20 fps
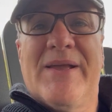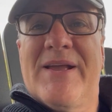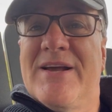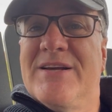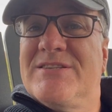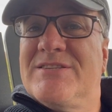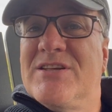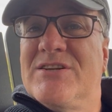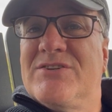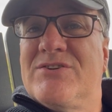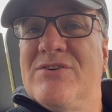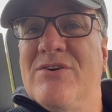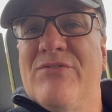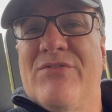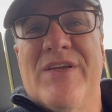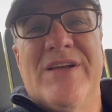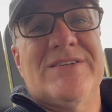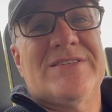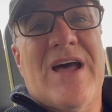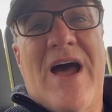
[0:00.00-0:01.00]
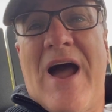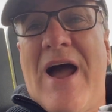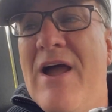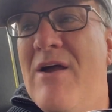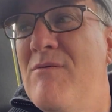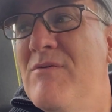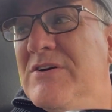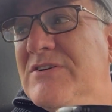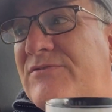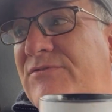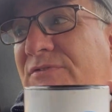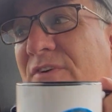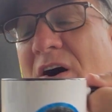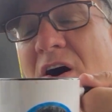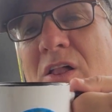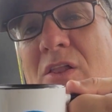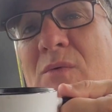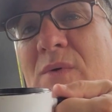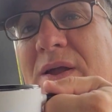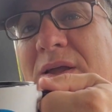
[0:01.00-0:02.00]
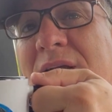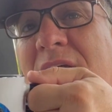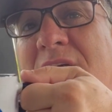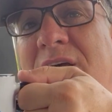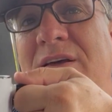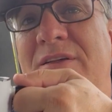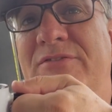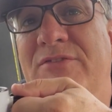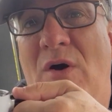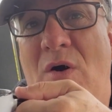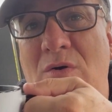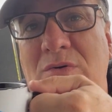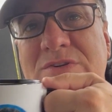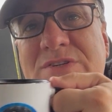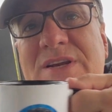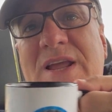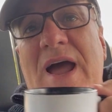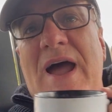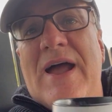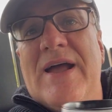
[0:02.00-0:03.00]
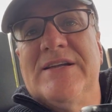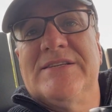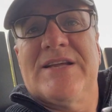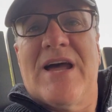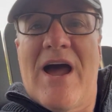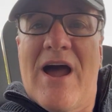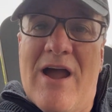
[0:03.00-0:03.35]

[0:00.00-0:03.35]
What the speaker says: because the truth is I was following those guys.